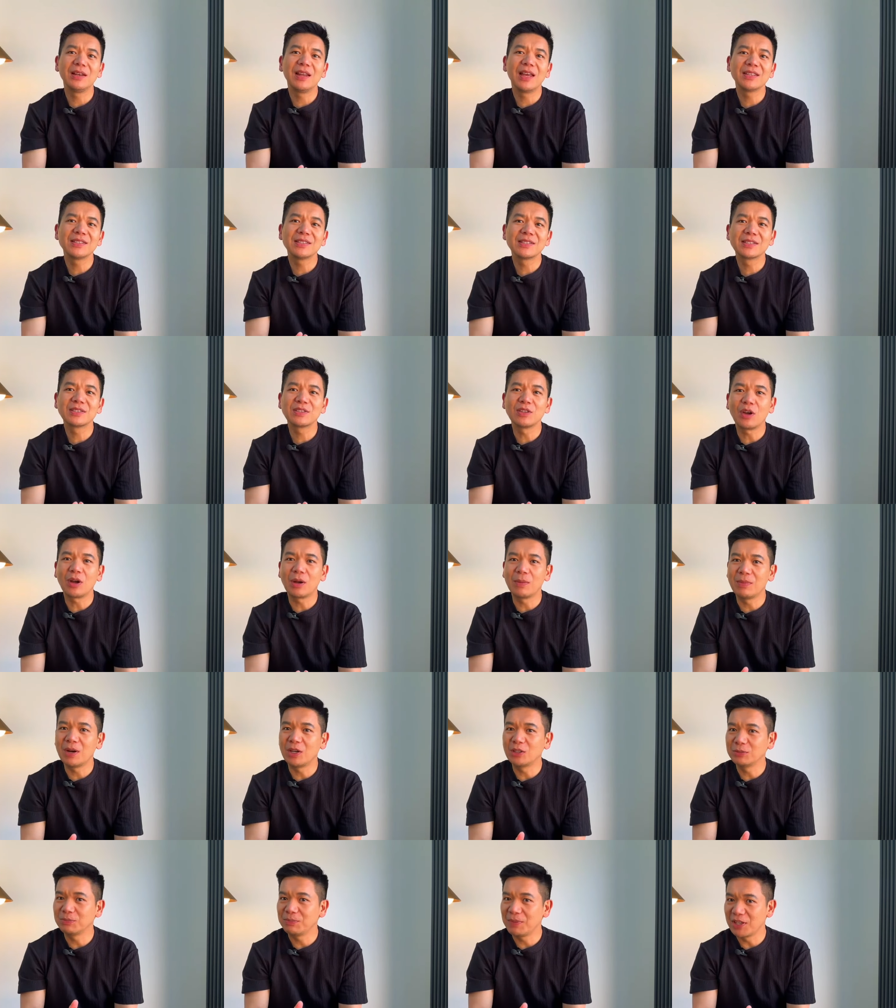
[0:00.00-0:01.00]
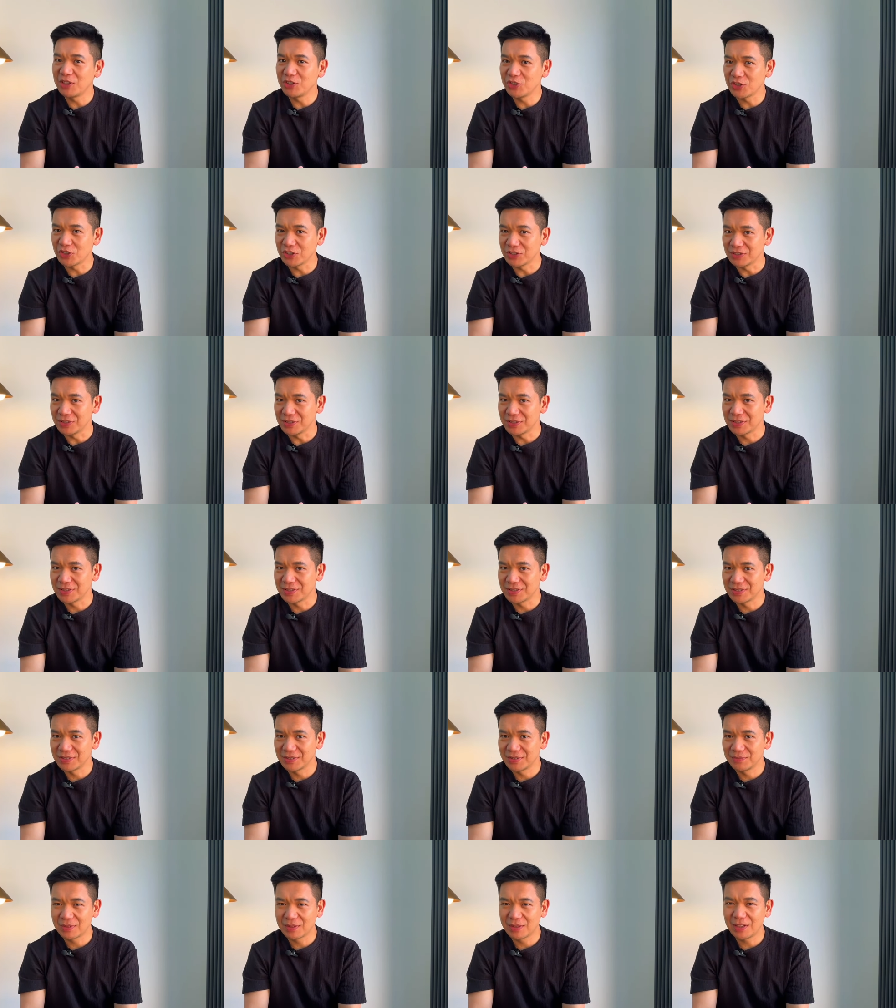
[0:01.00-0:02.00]
let's talk about
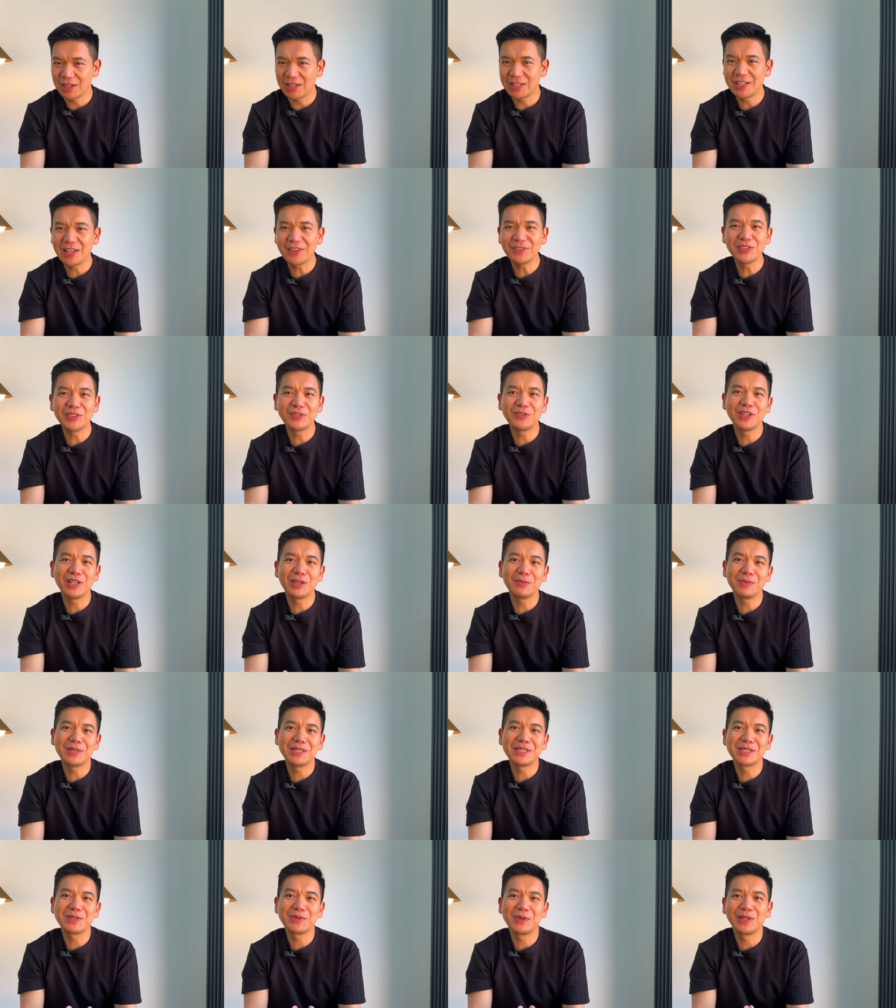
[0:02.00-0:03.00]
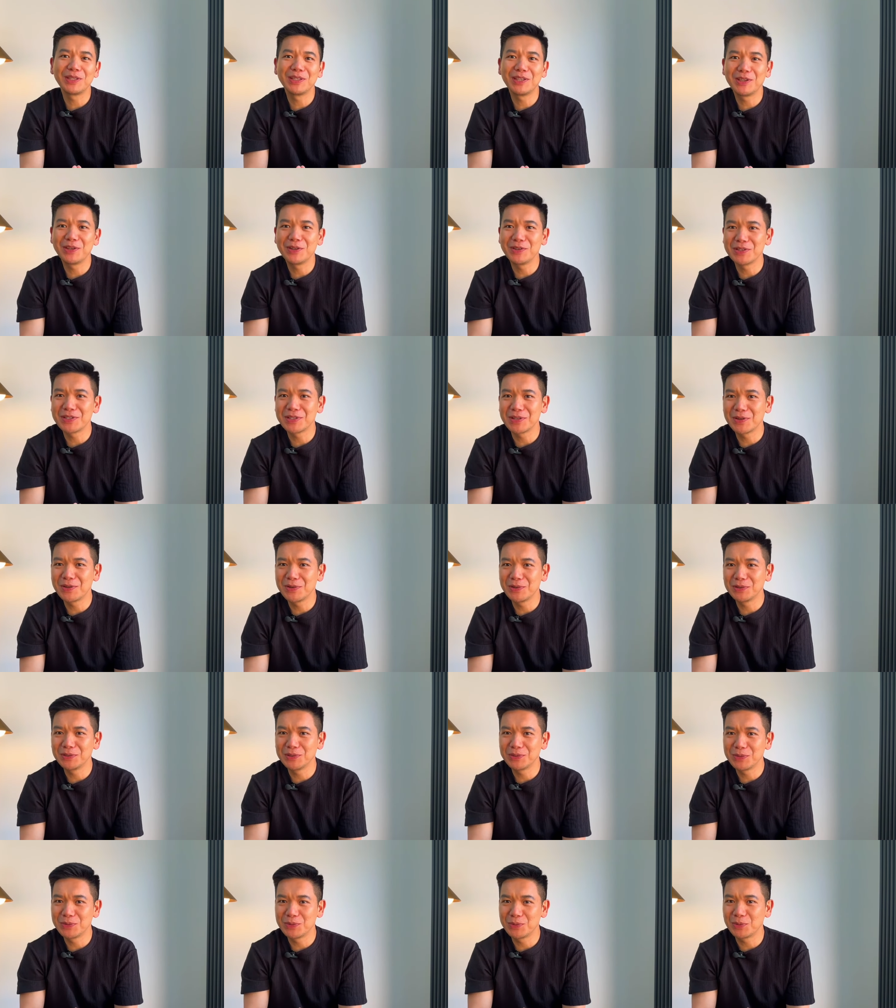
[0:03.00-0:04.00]
pensions. I left the Philippines 20 years ago
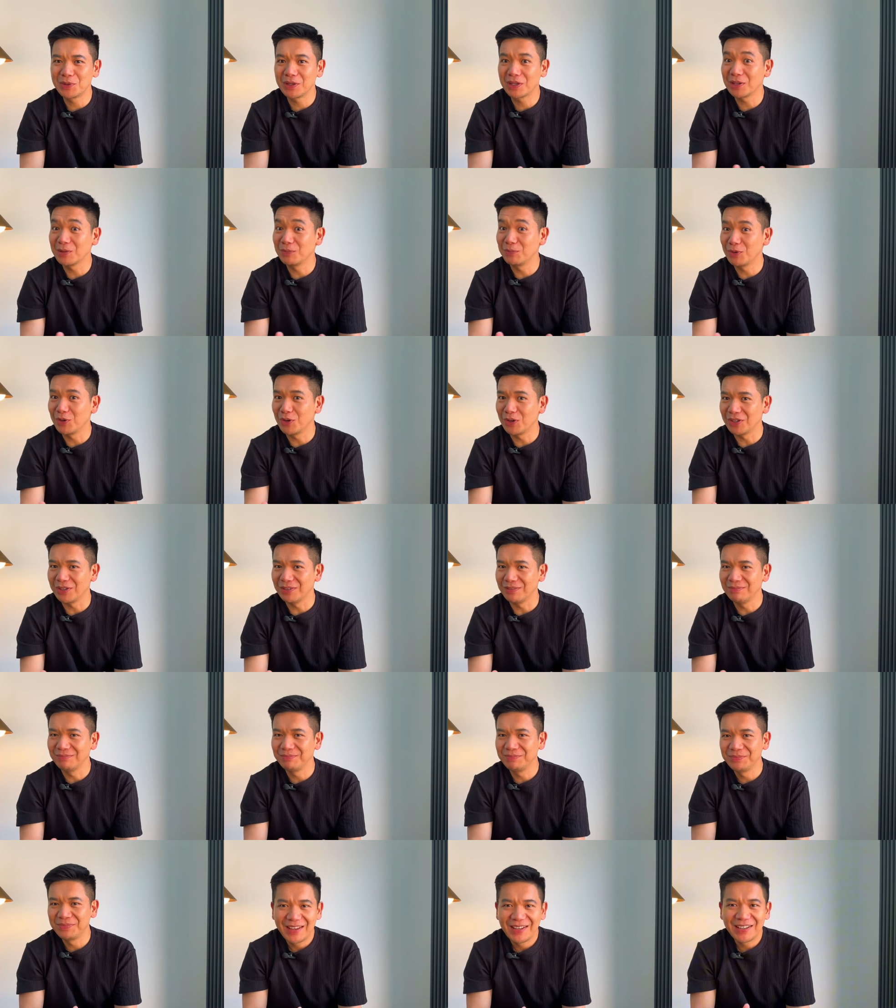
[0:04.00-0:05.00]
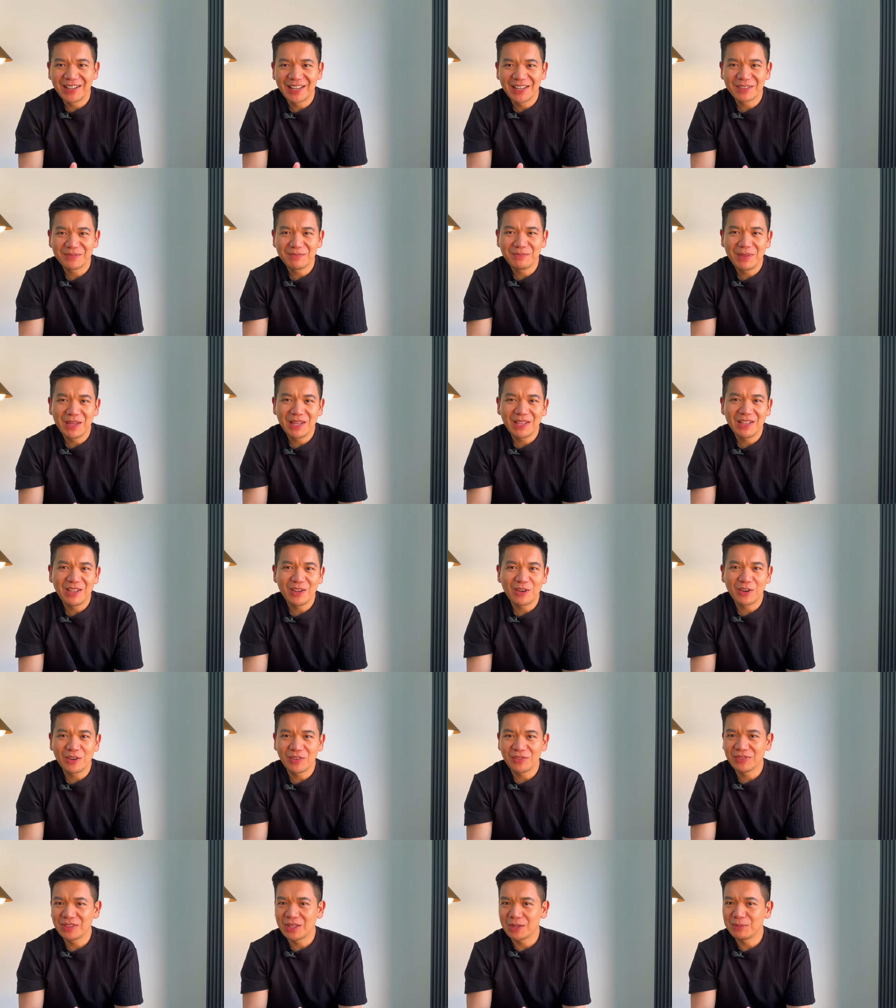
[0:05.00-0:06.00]
to work abroad. And like many
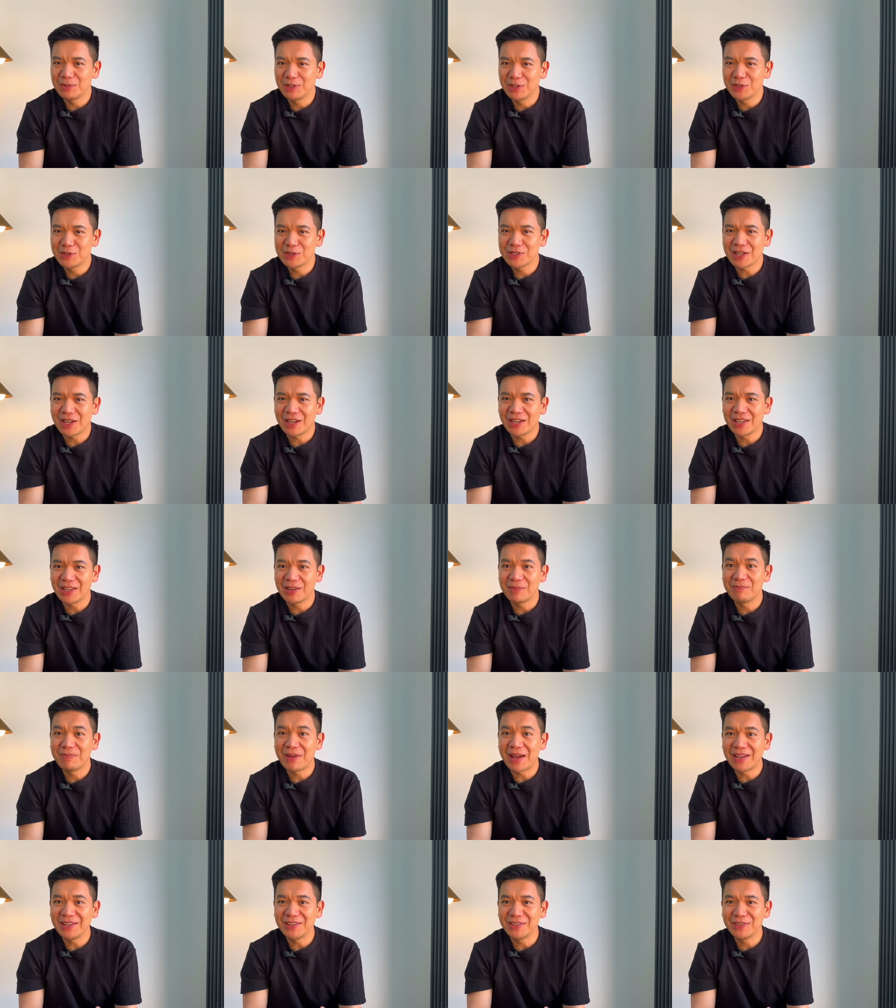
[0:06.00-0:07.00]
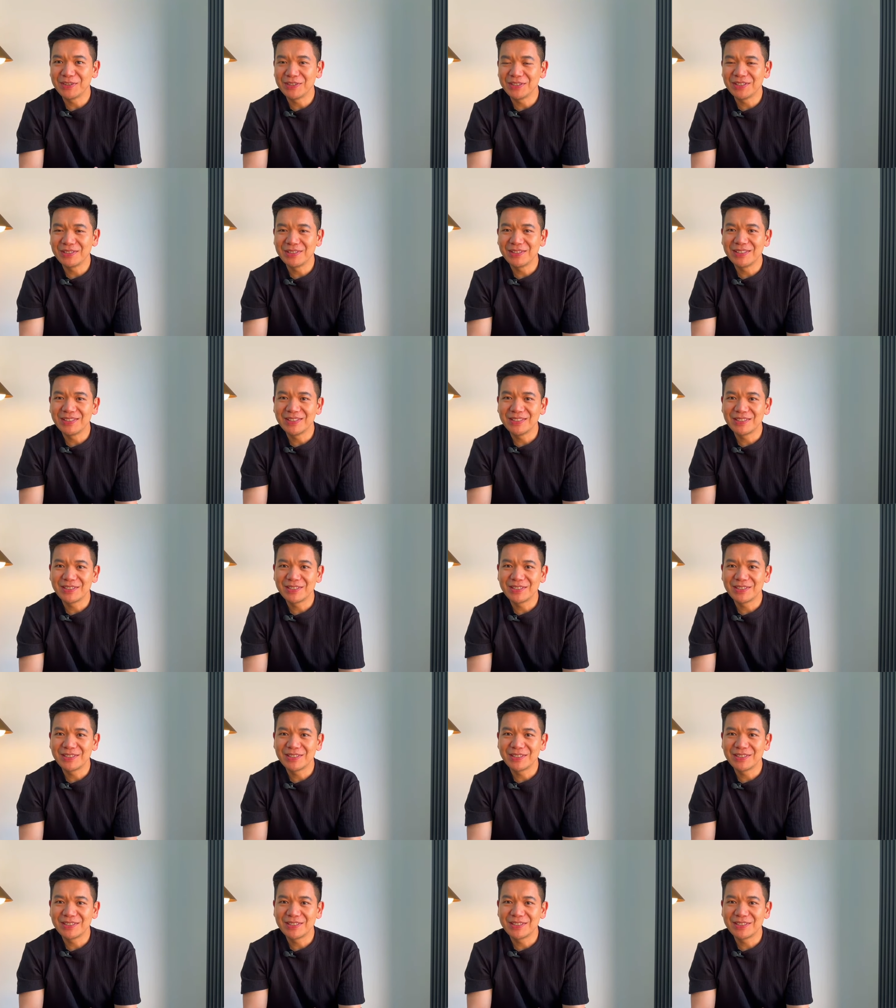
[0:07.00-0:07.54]
OFWs, I abandoned the